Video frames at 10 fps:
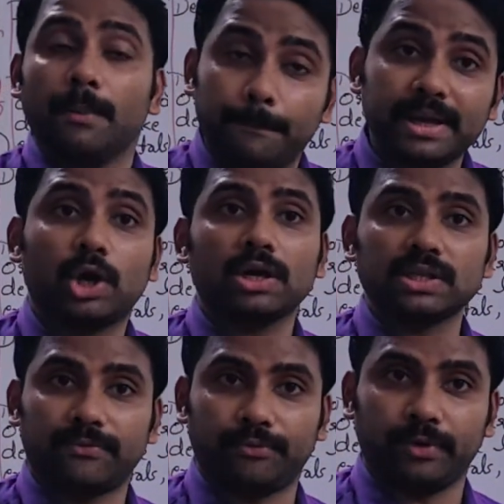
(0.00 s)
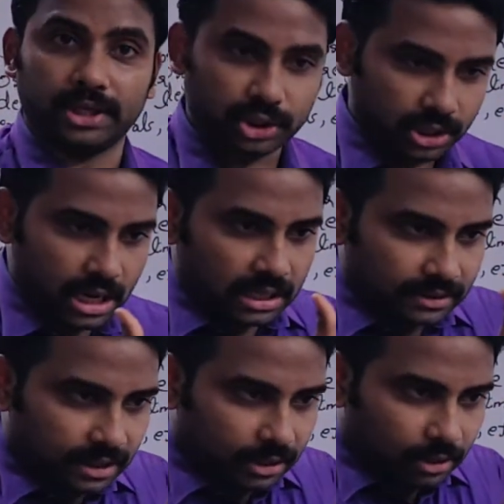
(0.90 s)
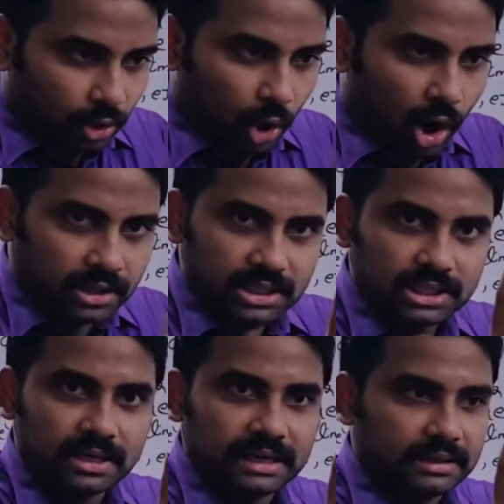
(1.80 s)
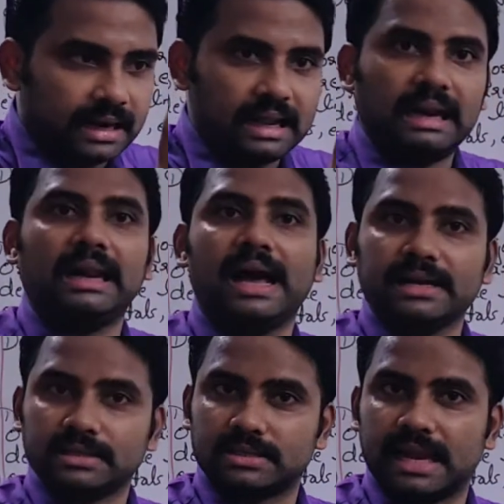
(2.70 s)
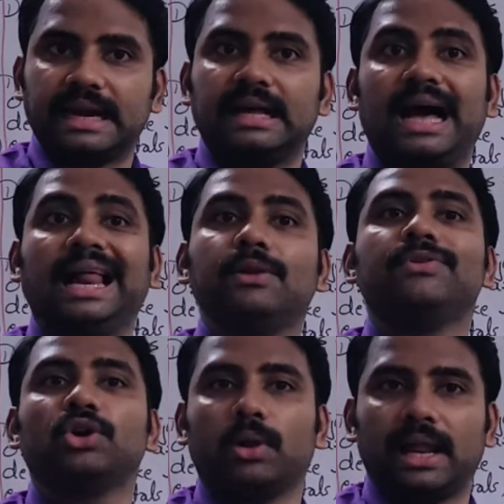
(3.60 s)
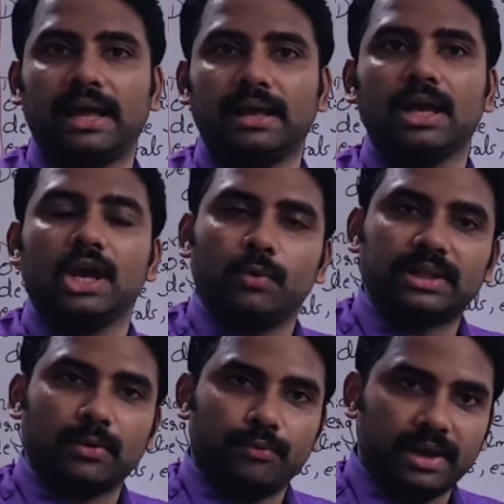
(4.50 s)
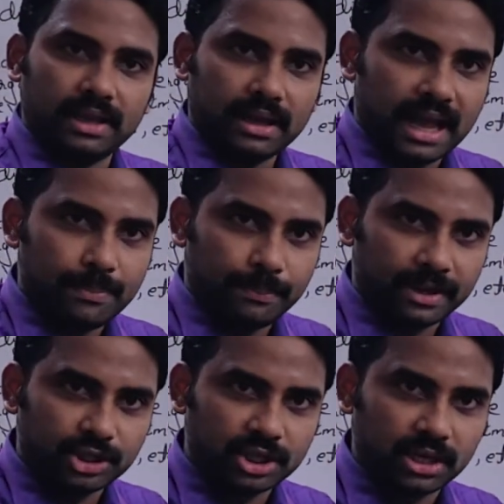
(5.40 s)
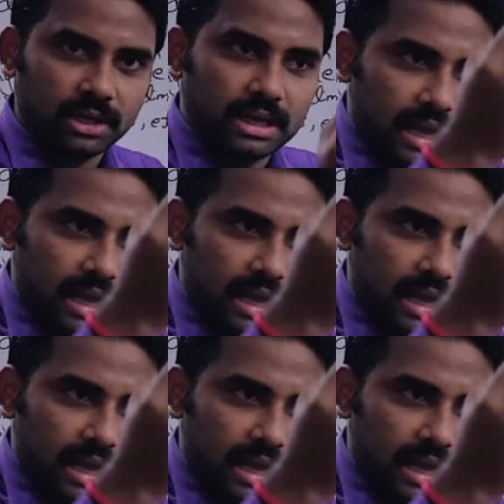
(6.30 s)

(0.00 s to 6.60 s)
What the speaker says: because of which the constricted lungs and alveoli, with a very high pressure,